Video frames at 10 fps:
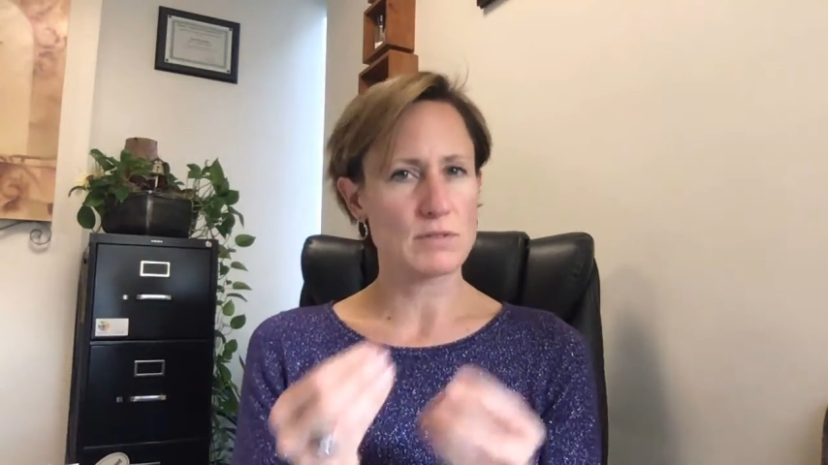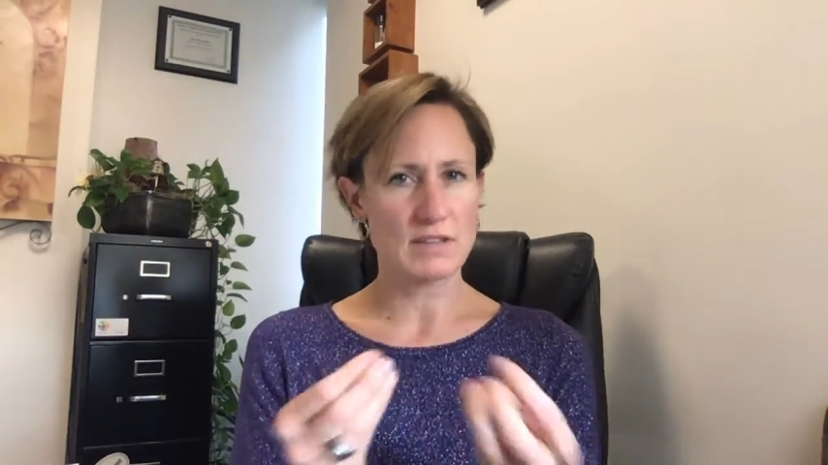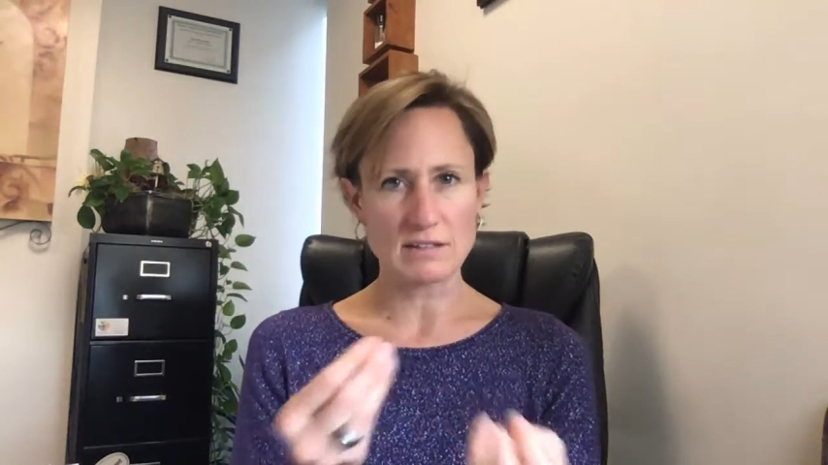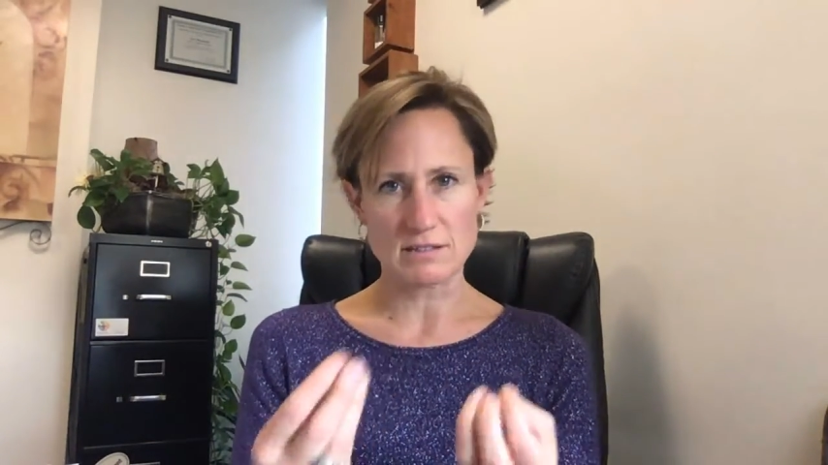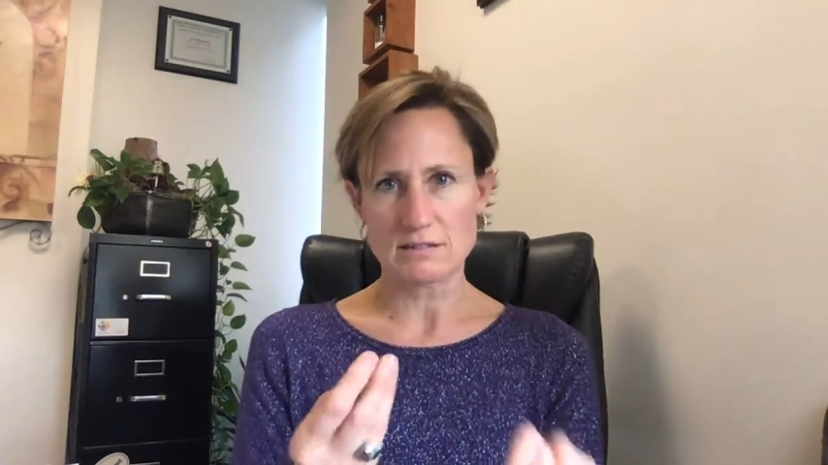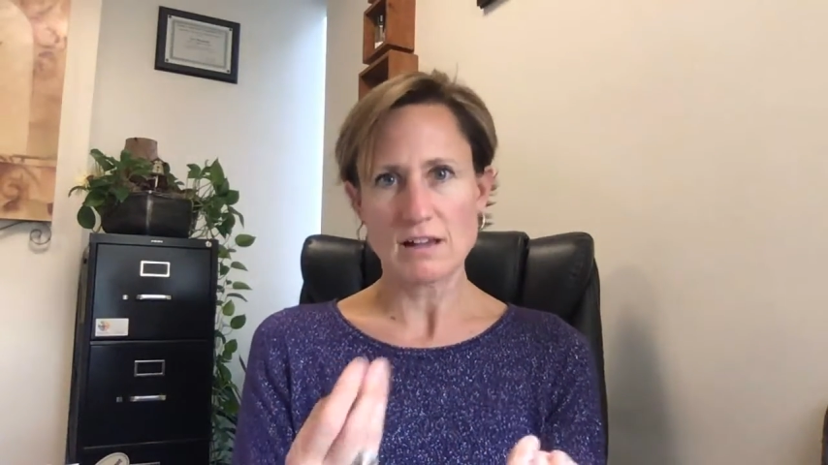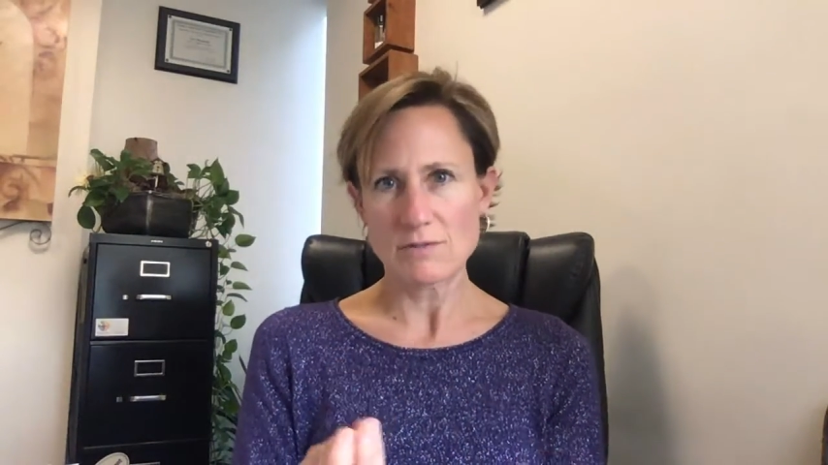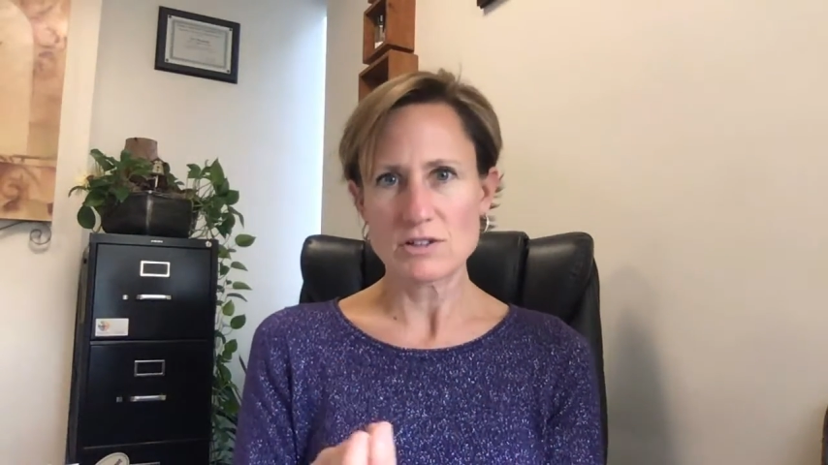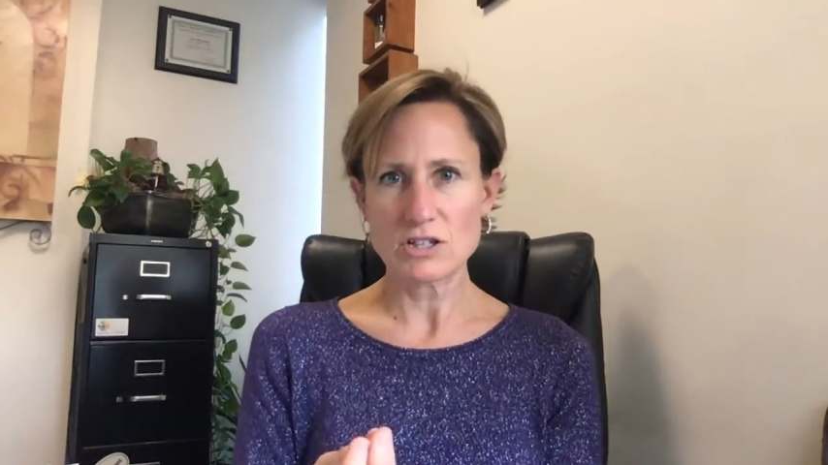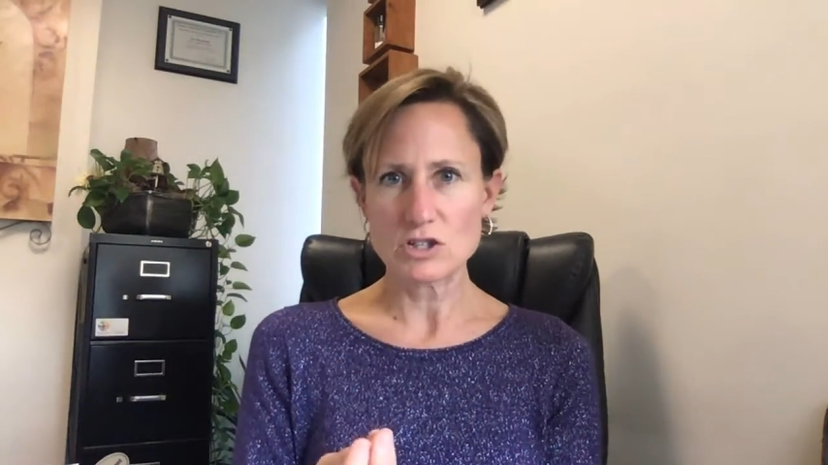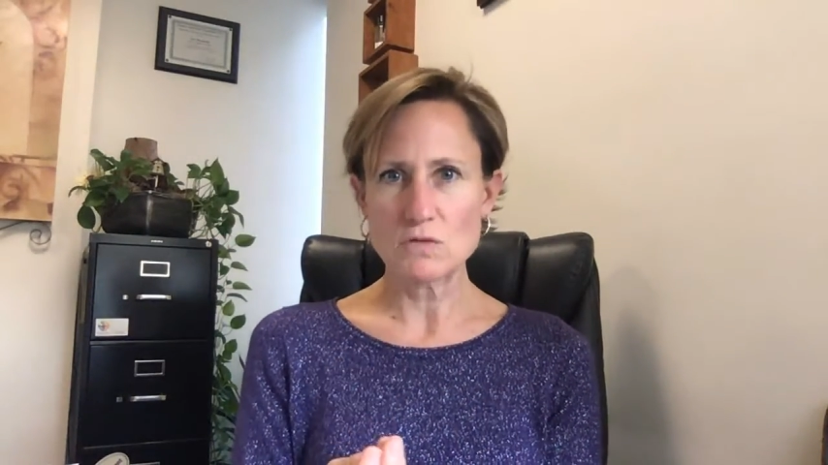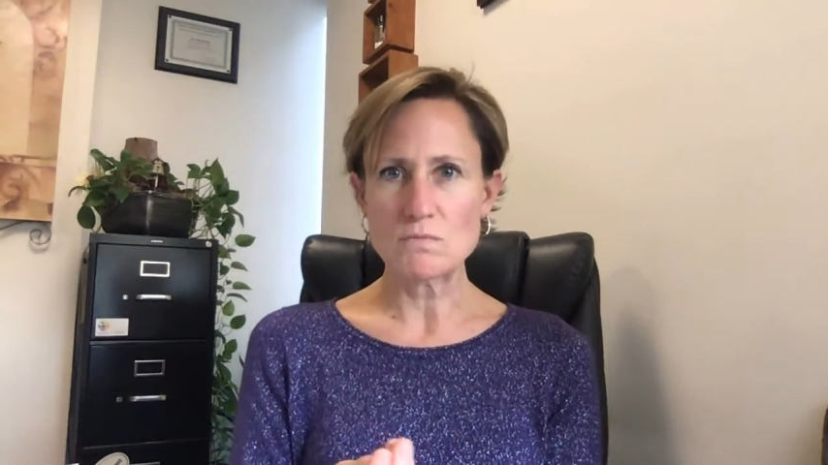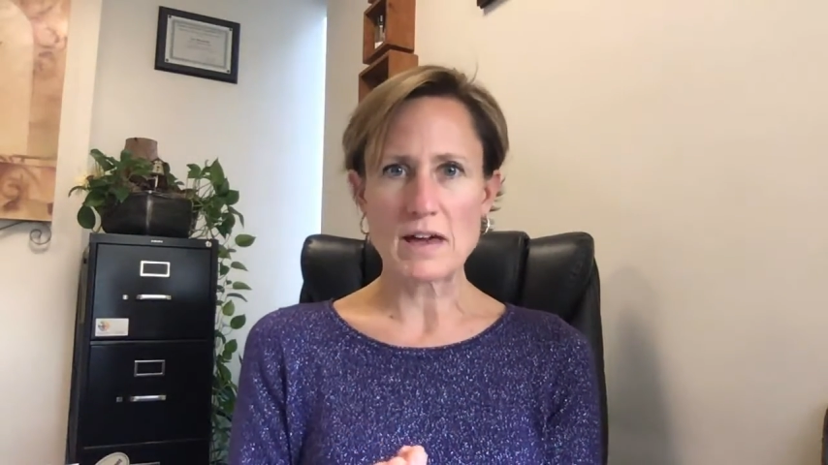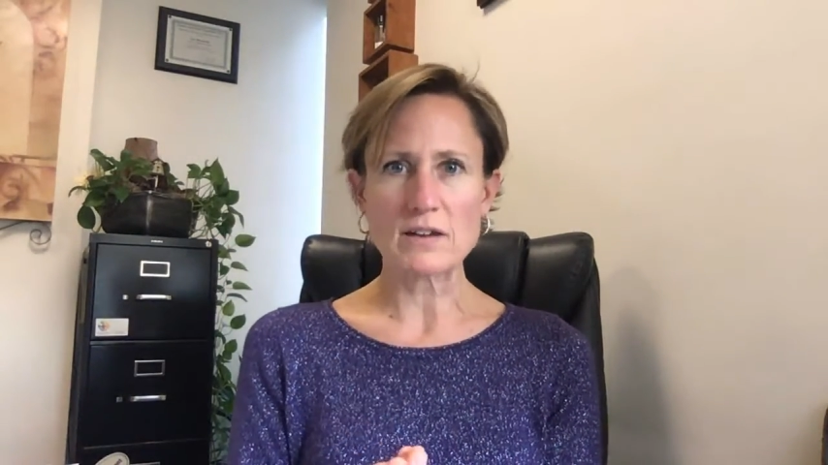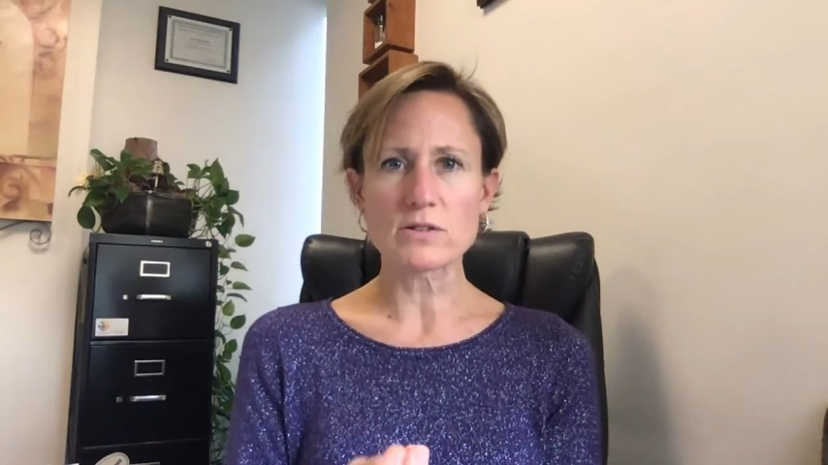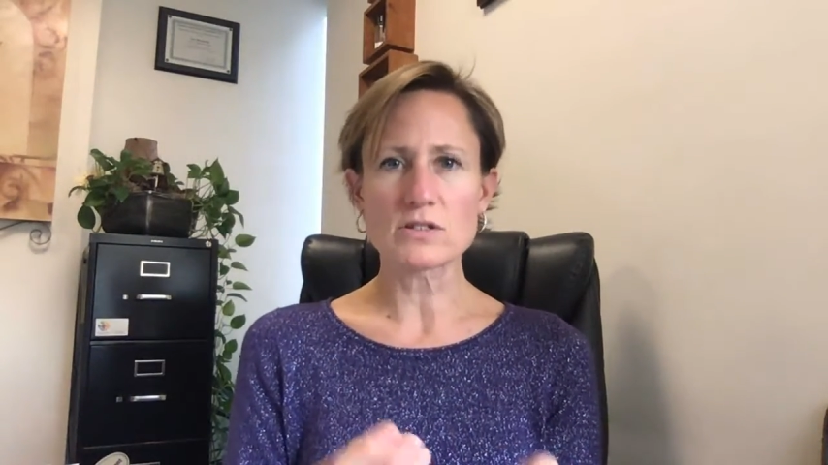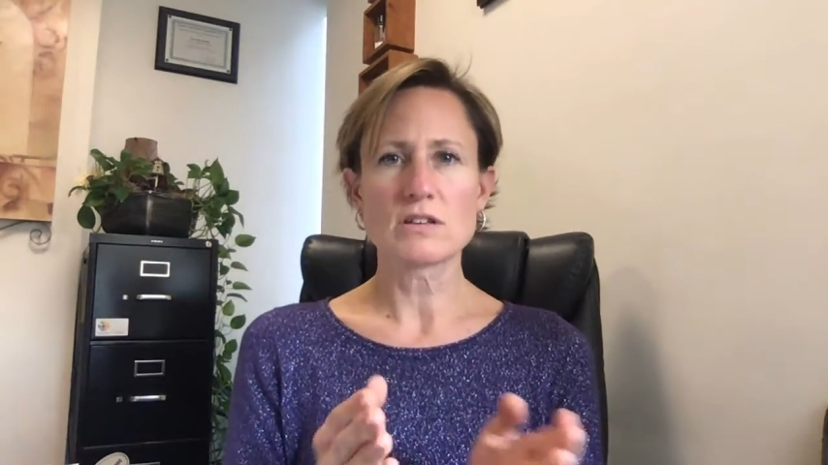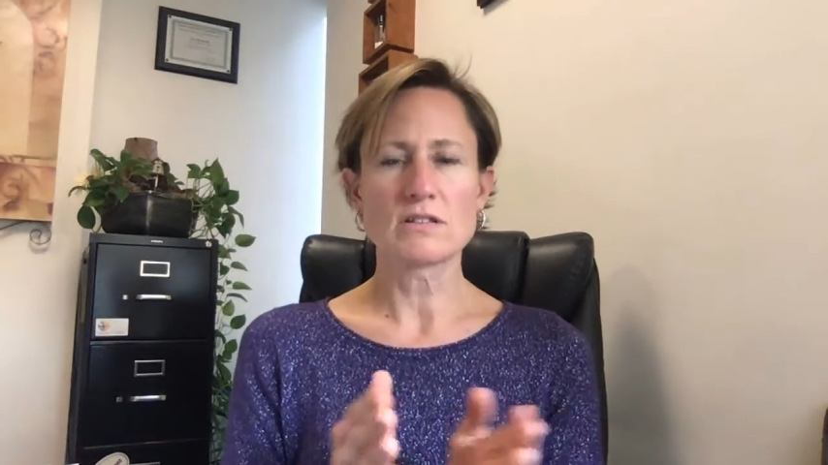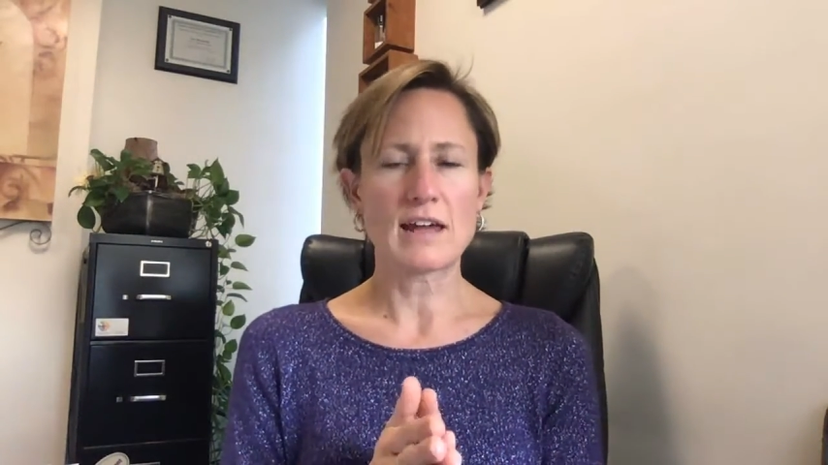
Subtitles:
but that's obviously two metals